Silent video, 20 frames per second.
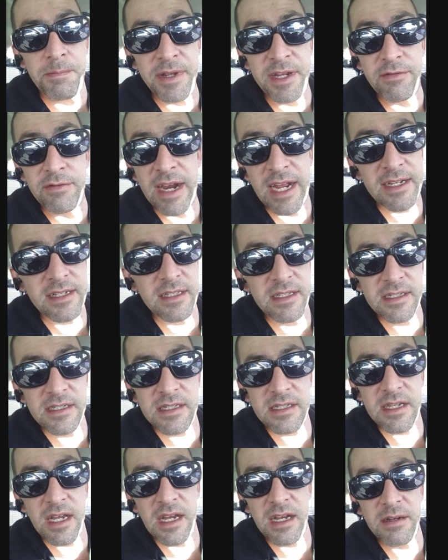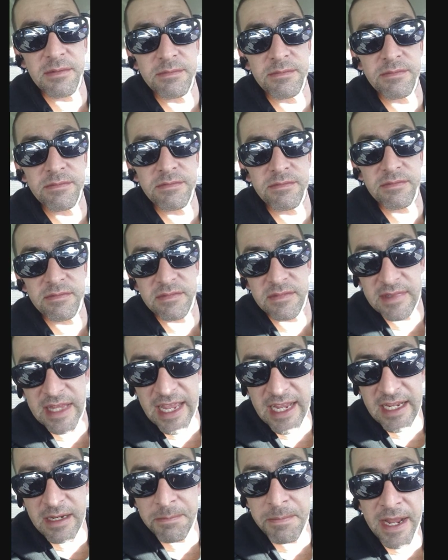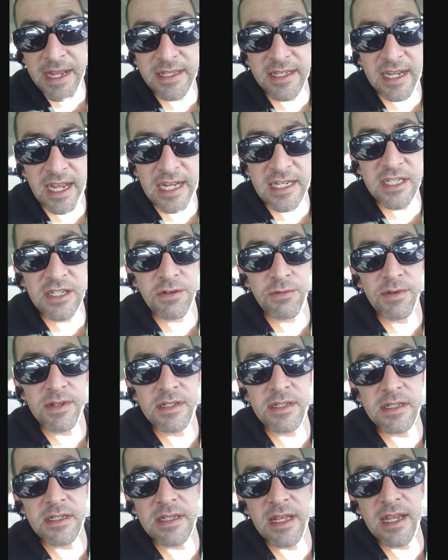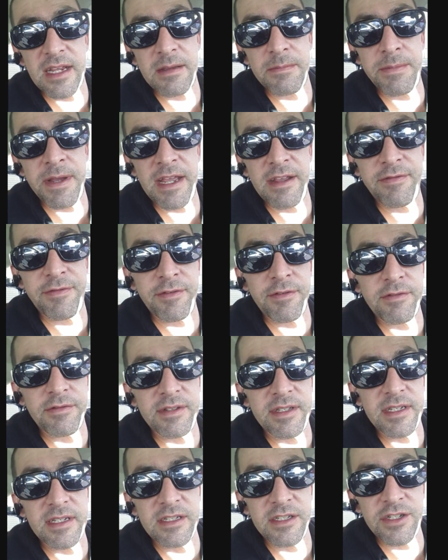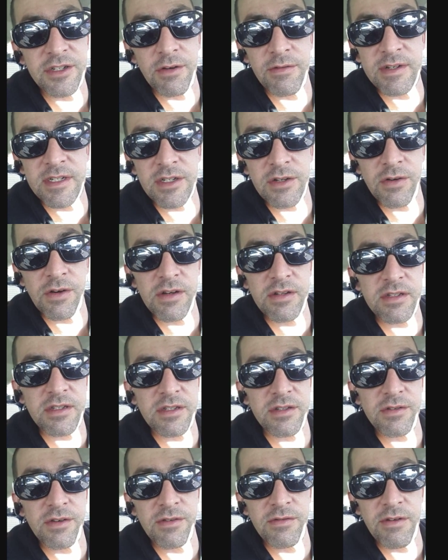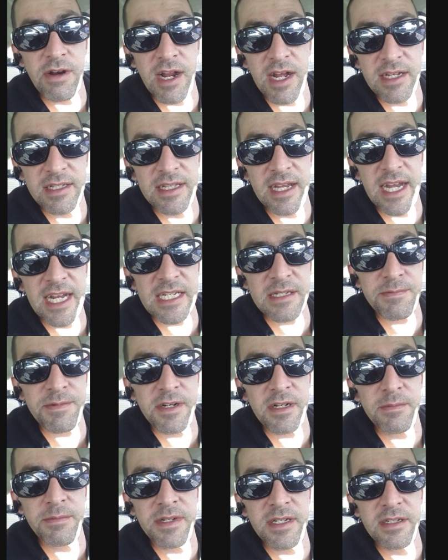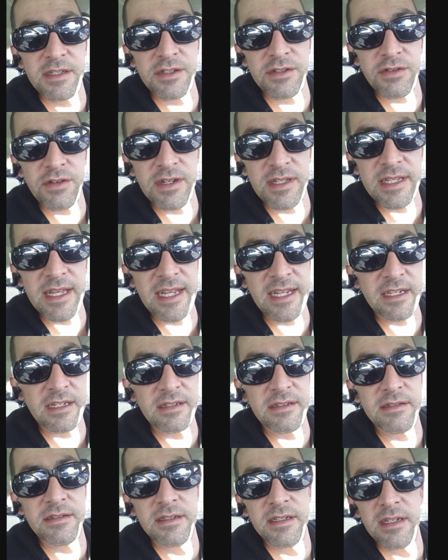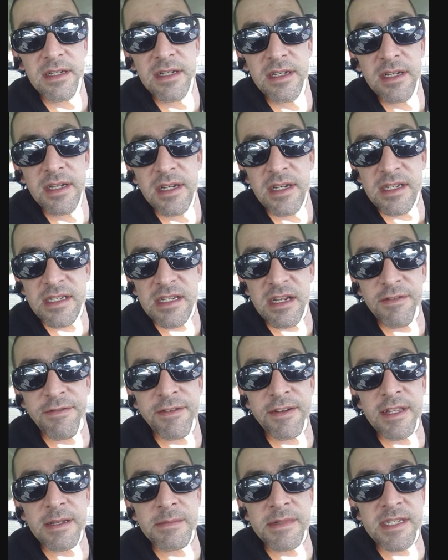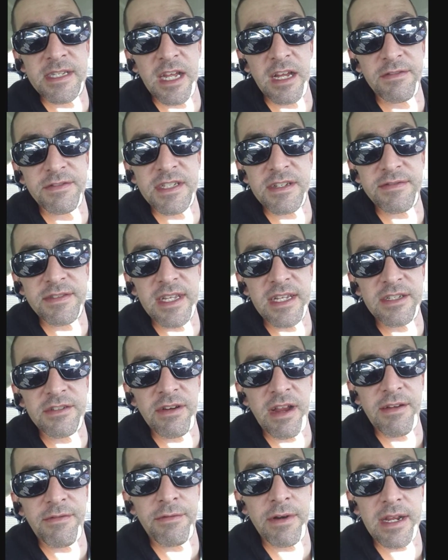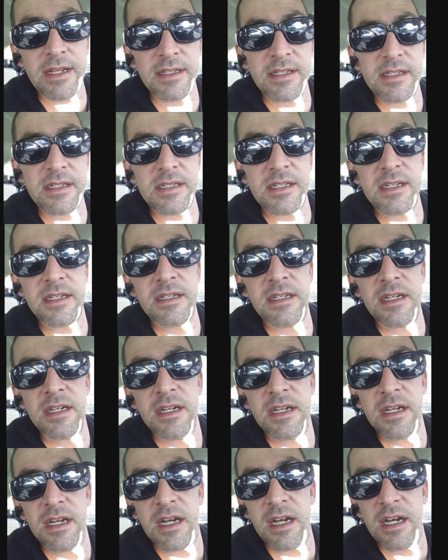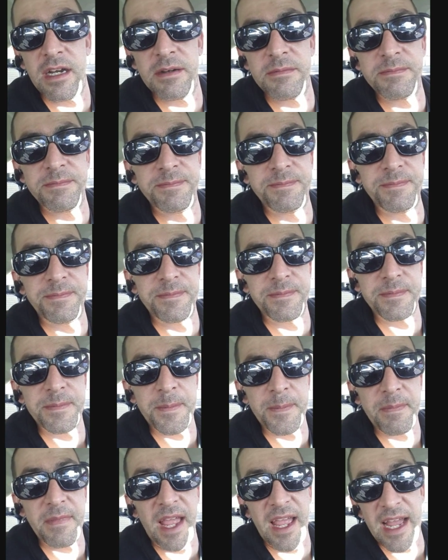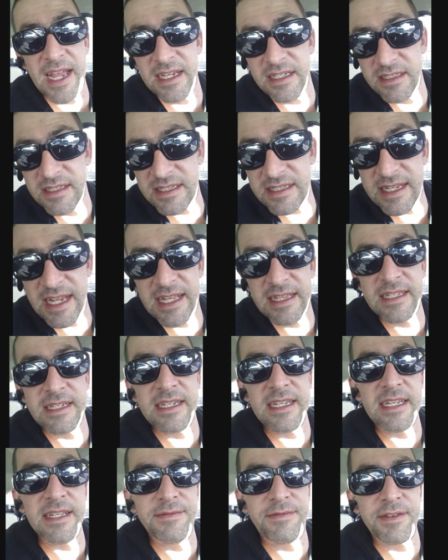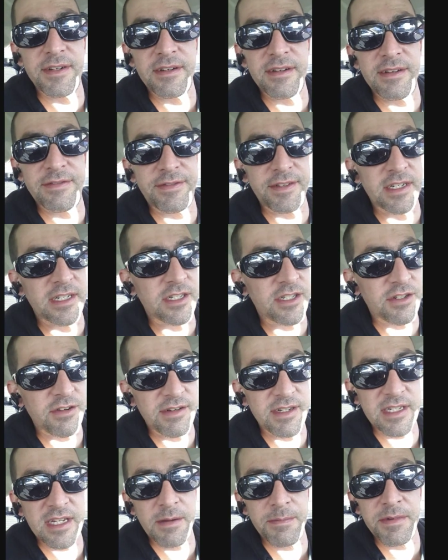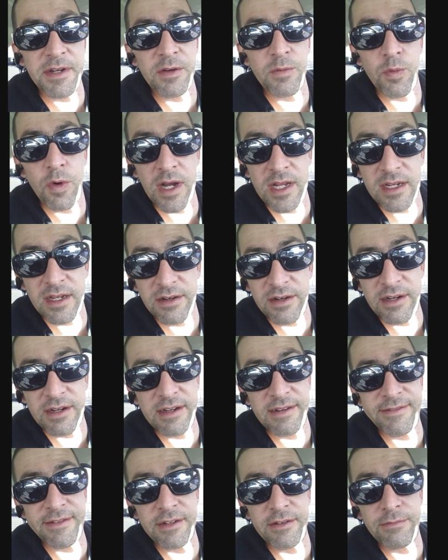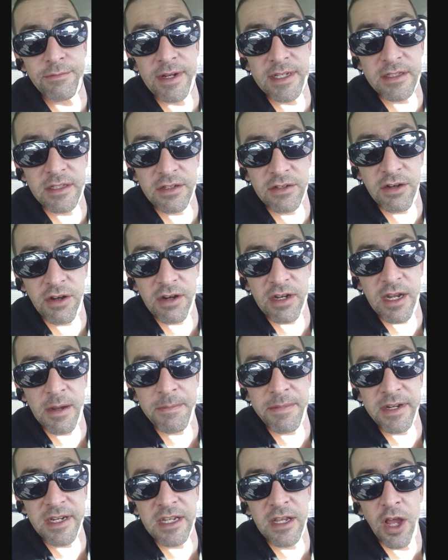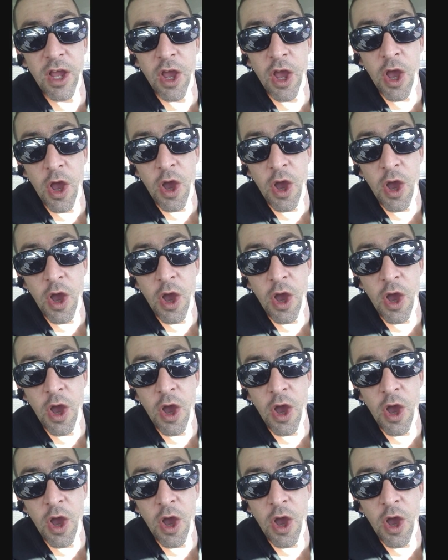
be reckless, they can pay the consequences. They can pay for the insurance costs or the hospital bills, or they can suffer themselves if they drive recklessly. I understand the need for if an insurance company or if a rental car company